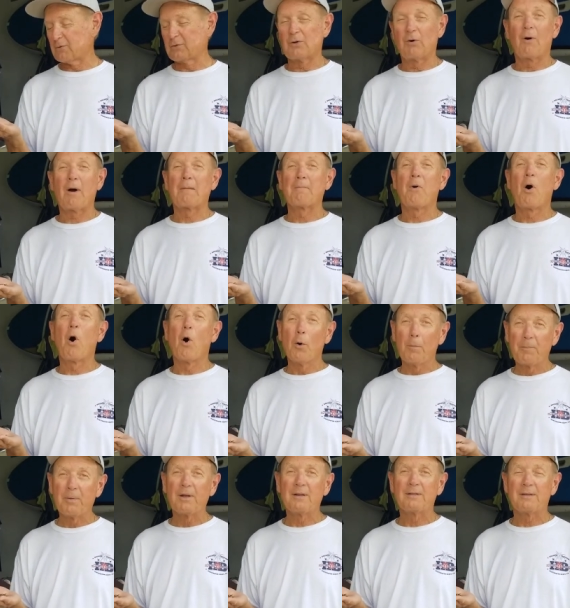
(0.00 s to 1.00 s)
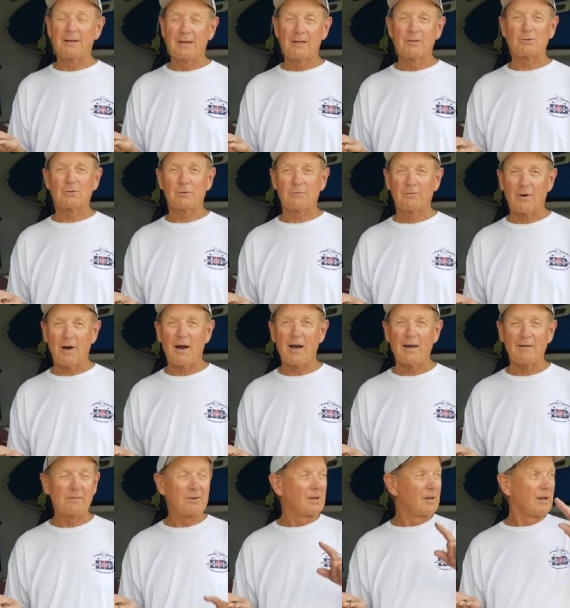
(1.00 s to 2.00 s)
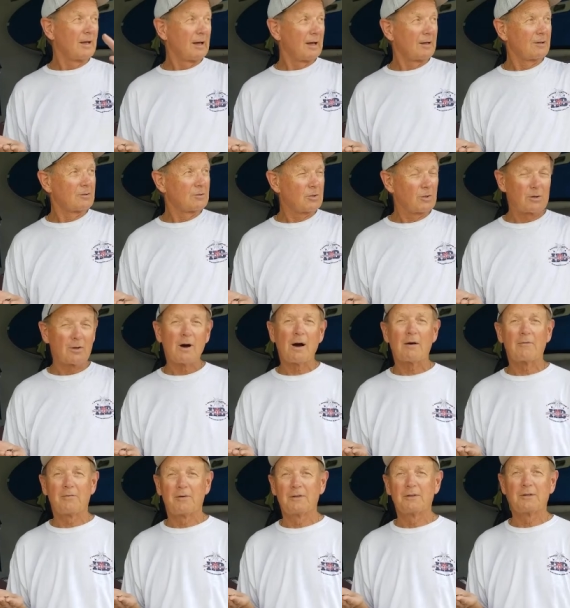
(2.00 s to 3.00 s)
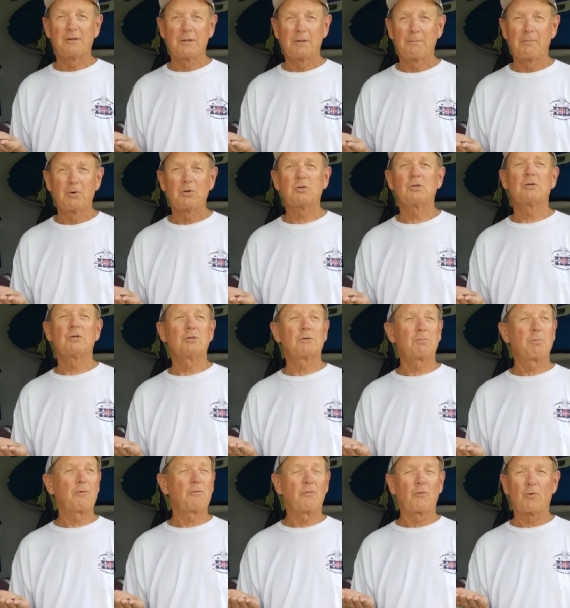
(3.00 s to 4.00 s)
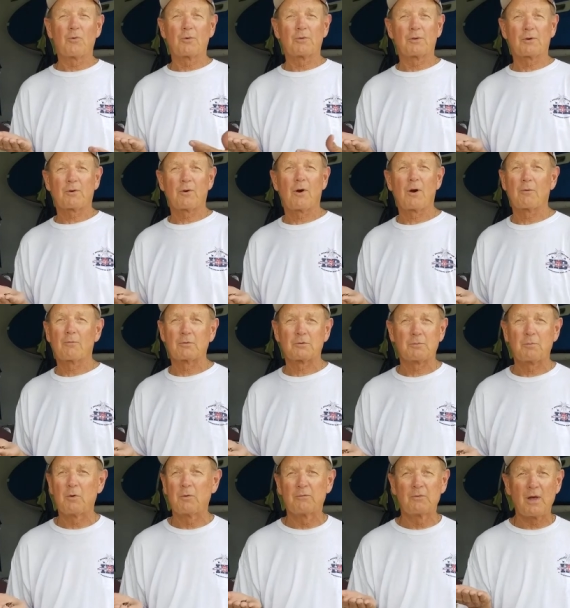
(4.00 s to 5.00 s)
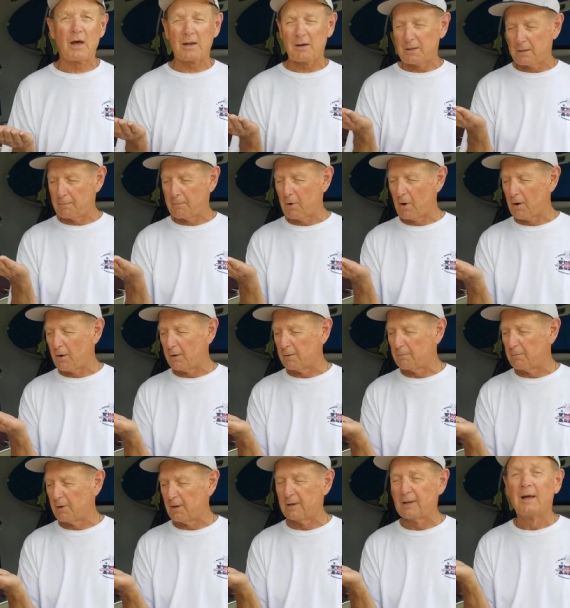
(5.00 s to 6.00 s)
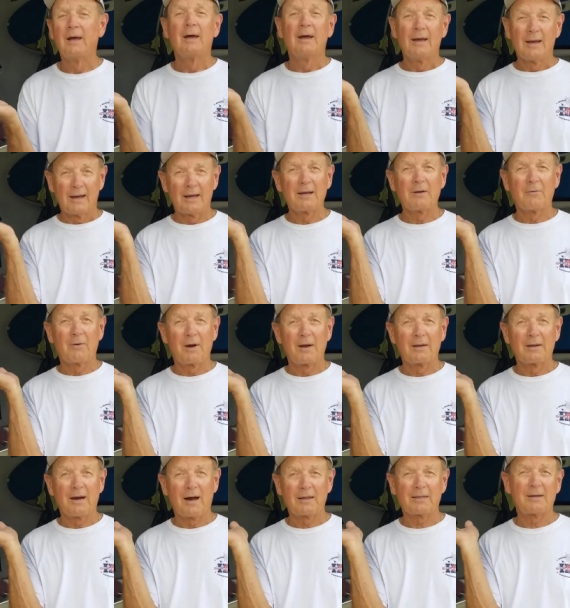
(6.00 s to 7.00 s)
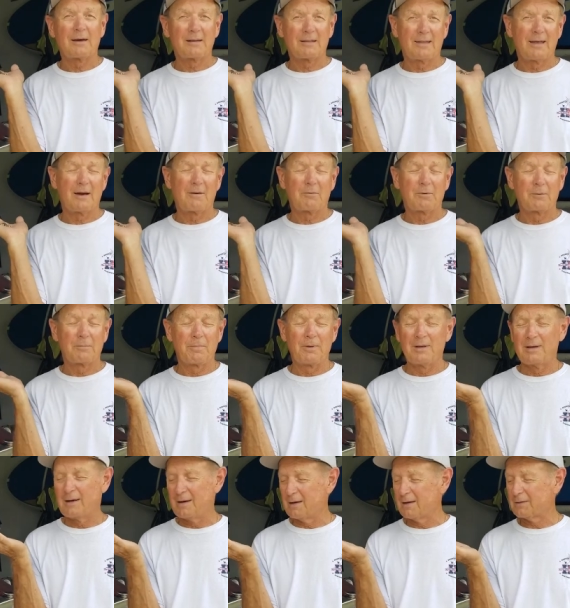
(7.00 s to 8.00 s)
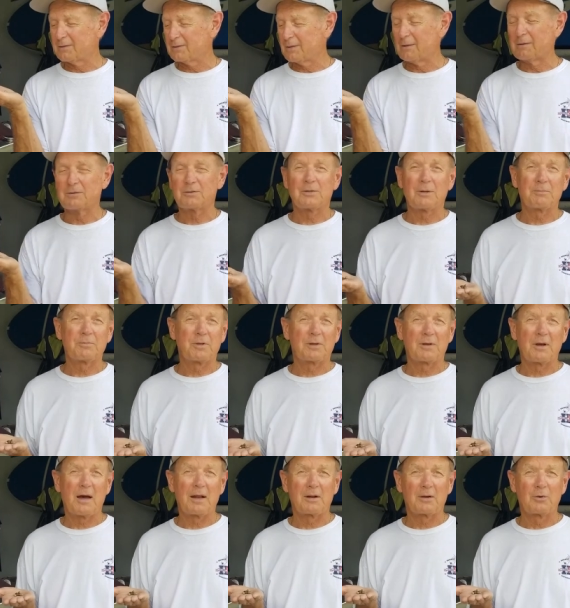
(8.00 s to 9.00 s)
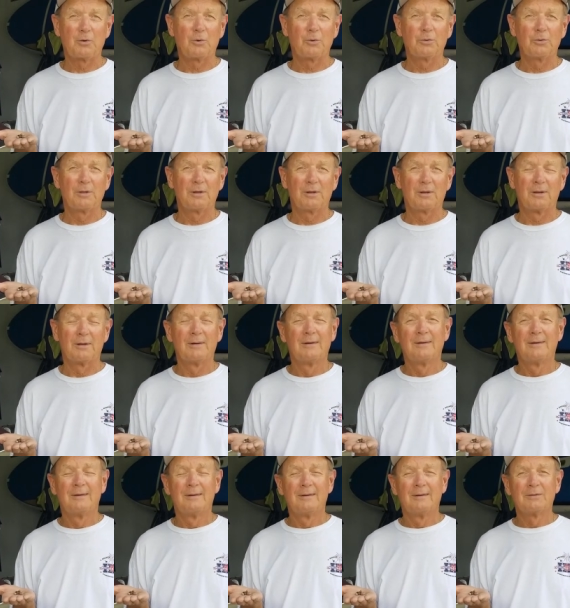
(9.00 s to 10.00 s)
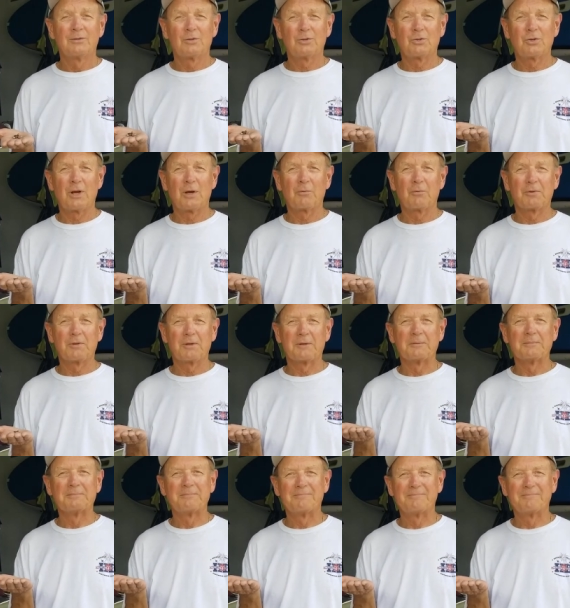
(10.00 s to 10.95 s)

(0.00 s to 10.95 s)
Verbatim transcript: So I'm hoping that he survived and took off into the bushes before the car was moved out of the barn. But anyway, I thought that would be uh, some, something kind of cool to, to share with you.